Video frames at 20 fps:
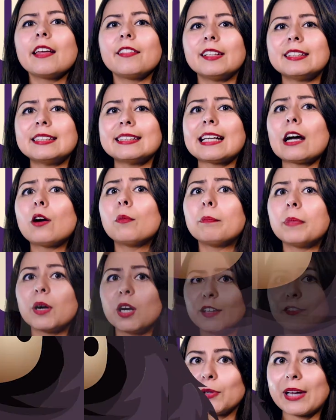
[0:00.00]
This is how
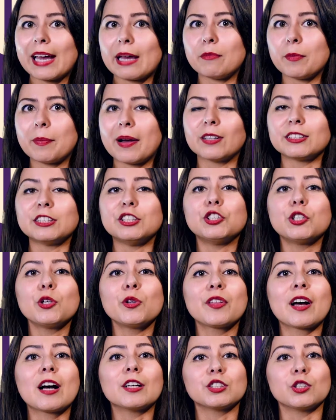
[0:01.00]
bird flu came about in
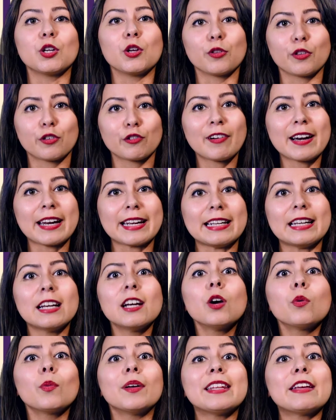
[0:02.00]
2003,
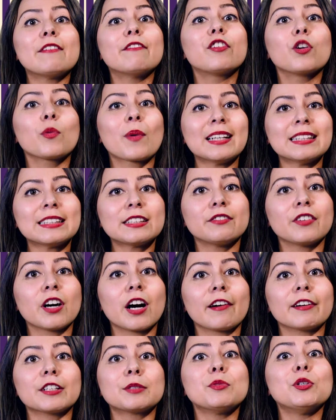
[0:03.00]
when the influenza
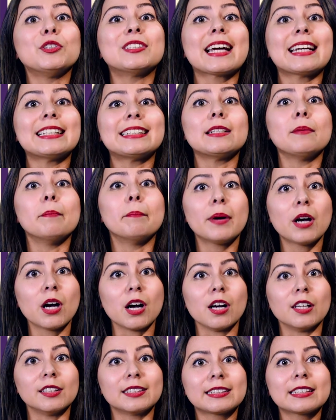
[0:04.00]
virus mutated in
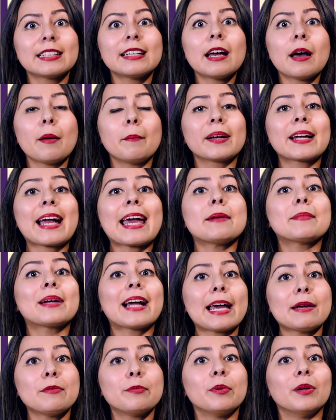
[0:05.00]
birds and became
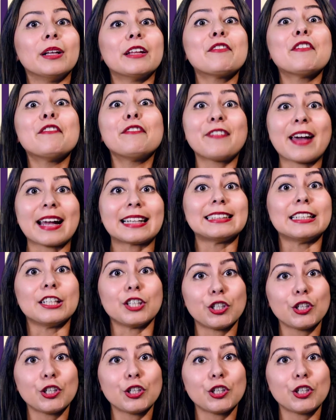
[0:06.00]
capable of infecting